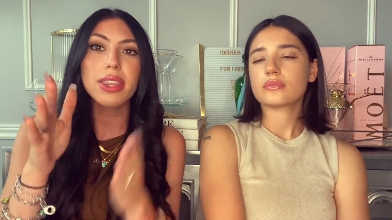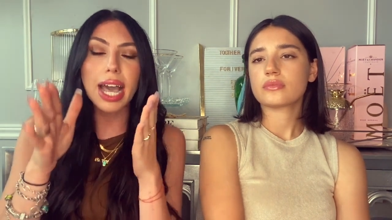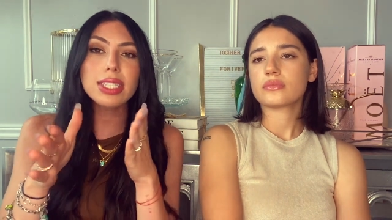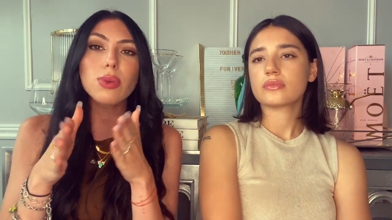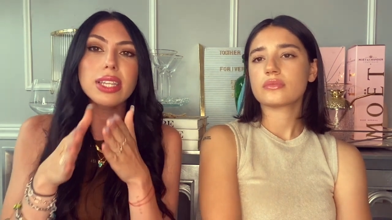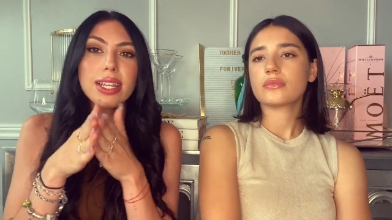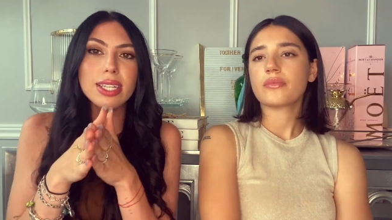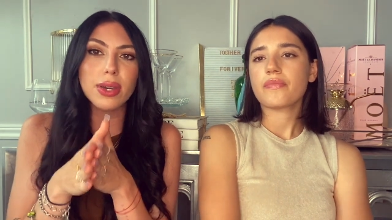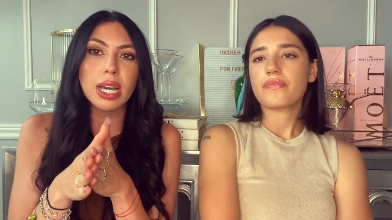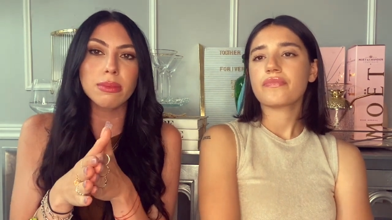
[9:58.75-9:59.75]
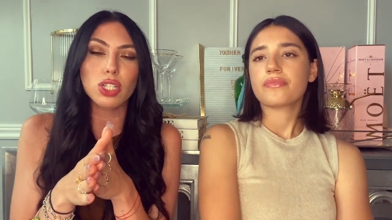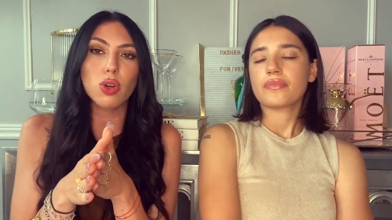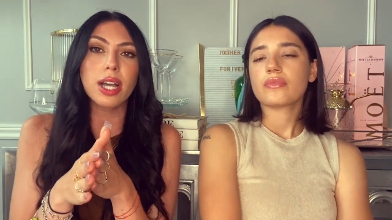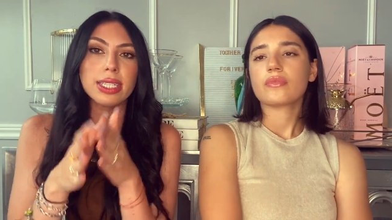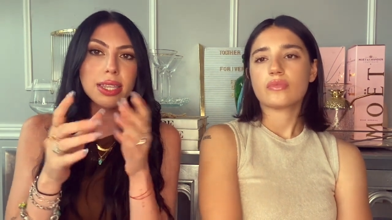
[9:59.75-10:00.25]
Speaker 1: That's why, that's how it comes
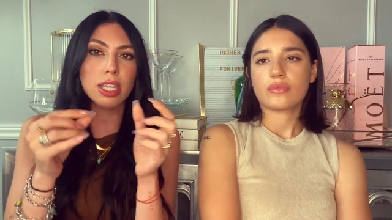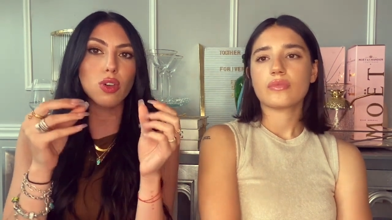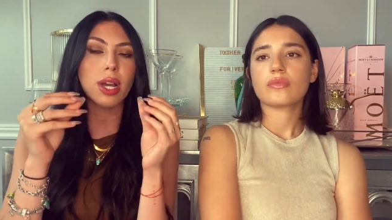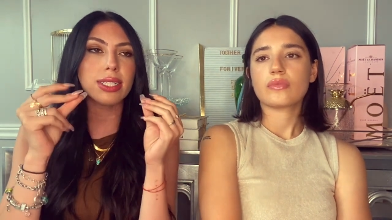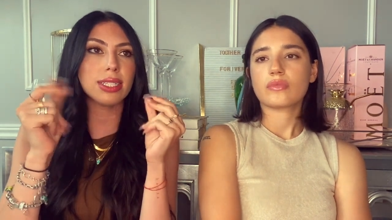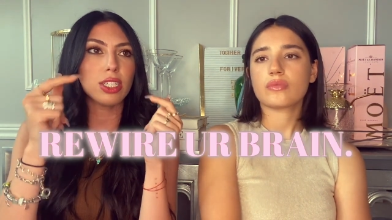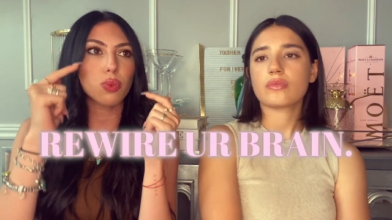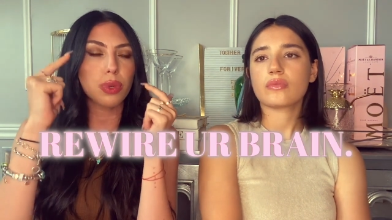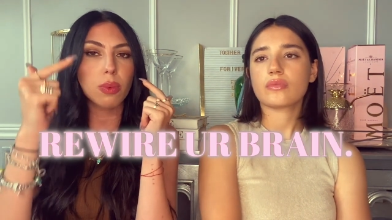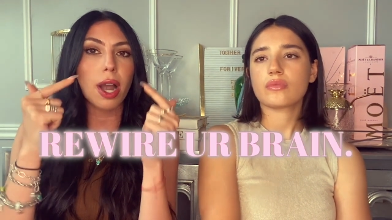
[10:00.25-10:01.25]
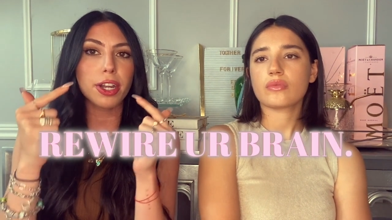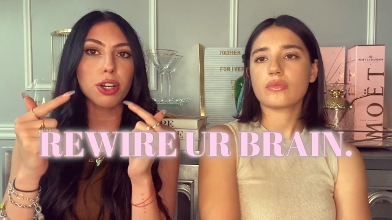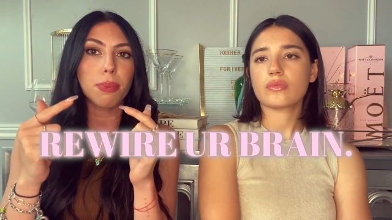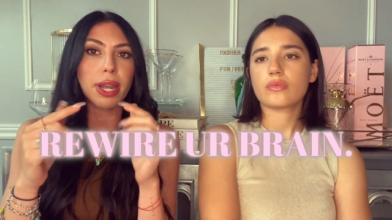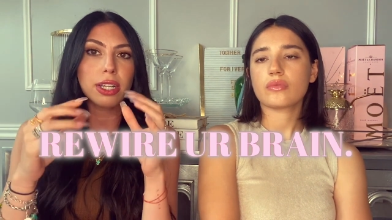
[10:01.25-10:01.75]
across. And I think you guys need to rewire your
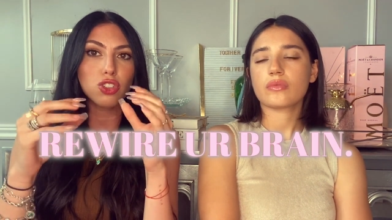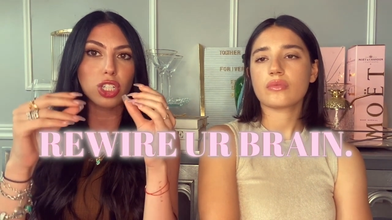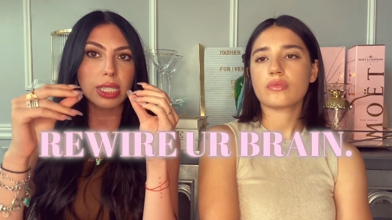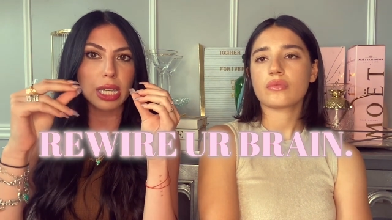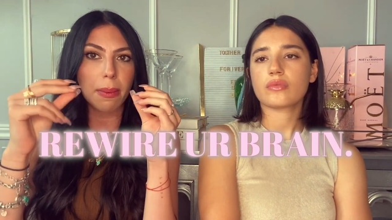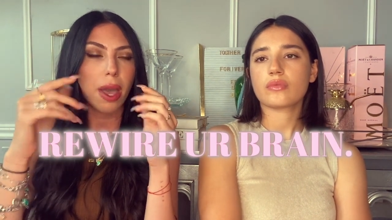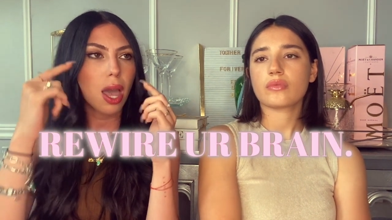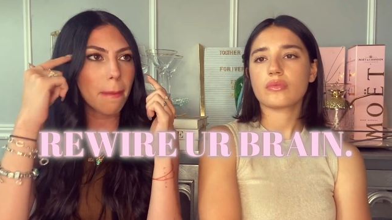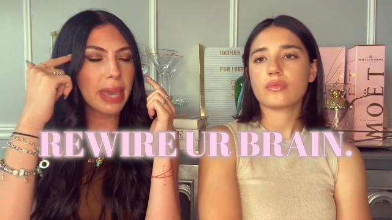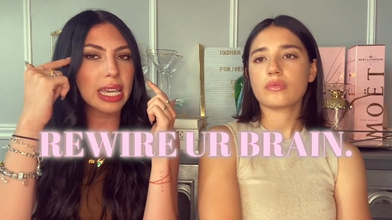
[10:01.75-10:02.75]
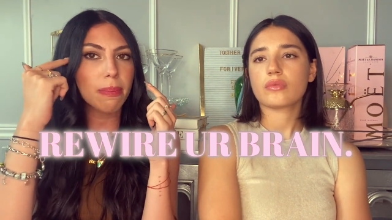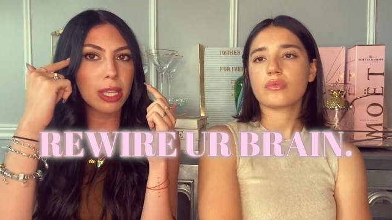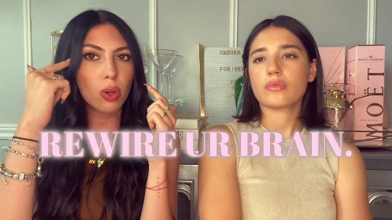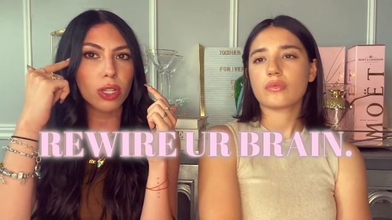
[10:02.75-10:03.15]
brain and just like make it be known